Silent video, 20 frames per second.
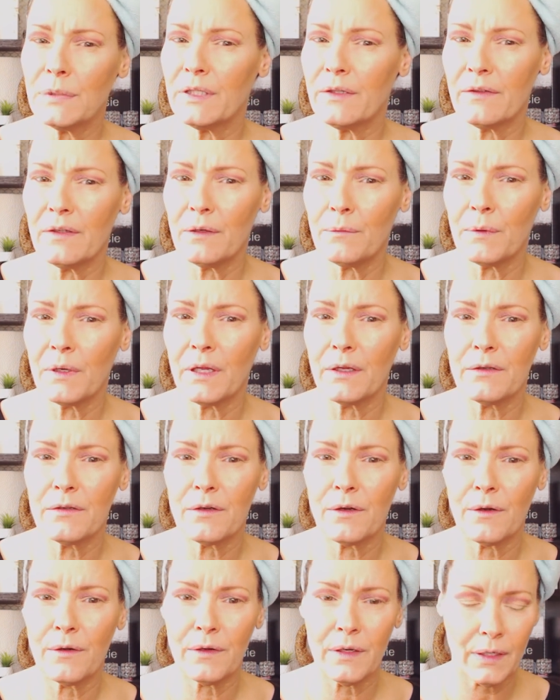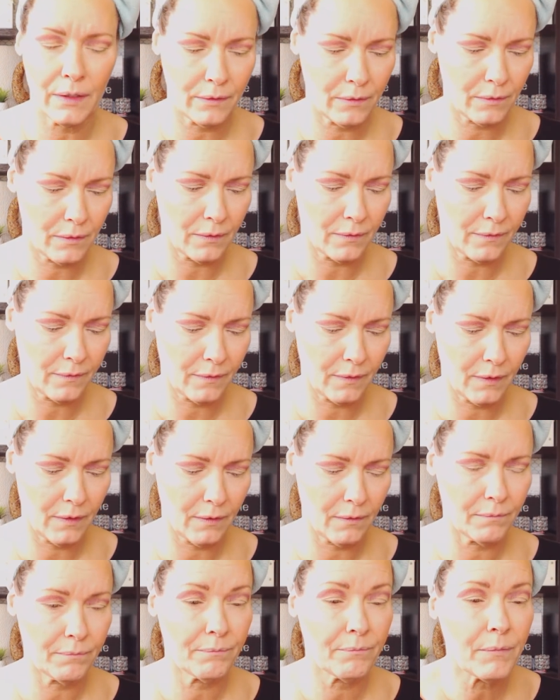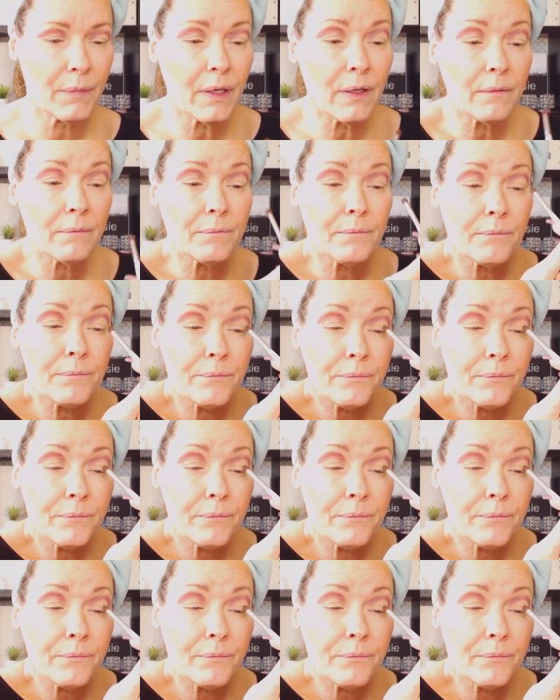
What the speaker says: But see, when I turn now you can see, but